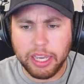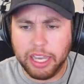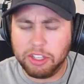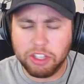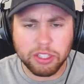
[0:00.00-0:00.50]

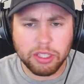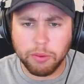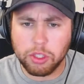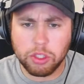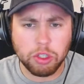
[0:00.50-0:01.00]
It's just there
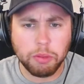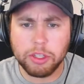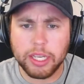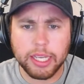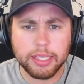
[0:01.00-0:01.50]
was too
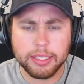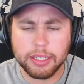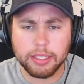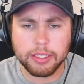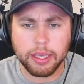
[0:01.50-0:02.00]
much
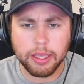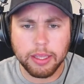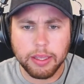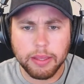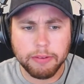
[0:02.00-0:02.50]
inconsistency
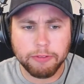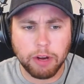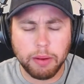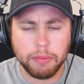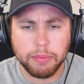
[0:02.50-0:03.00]

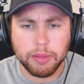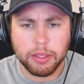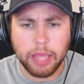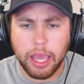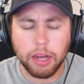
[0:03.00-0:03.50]
from
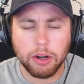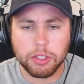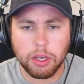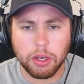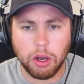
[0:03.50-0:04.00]
the
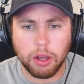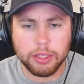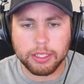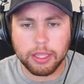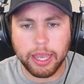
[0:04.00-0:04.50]
hitters
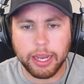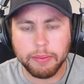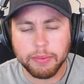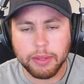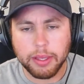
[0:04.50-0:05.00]
on this lineup.